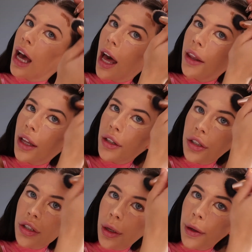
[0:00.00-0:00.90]
And then
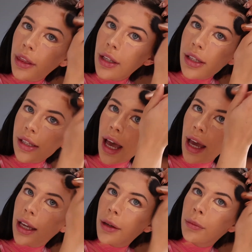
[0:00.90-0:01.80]
just doing the
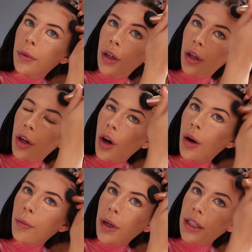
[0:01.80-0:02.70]
same
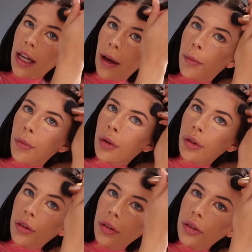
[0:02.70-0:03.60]
on my
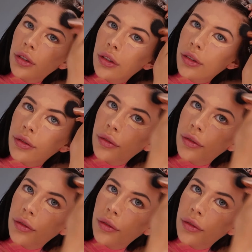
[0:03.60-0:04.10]
temples.